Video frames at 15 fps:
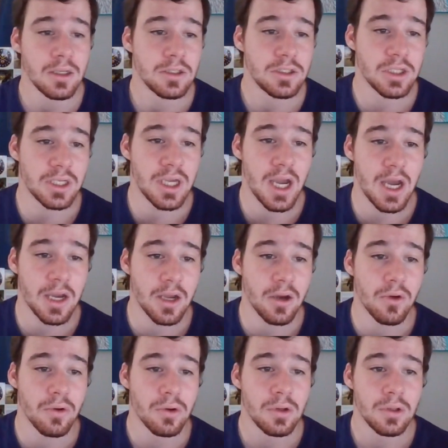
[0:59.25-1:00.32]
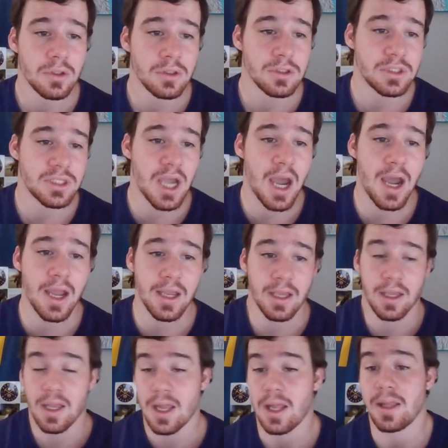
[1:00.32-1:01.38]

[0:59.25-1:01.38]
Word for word: Chicago Sky,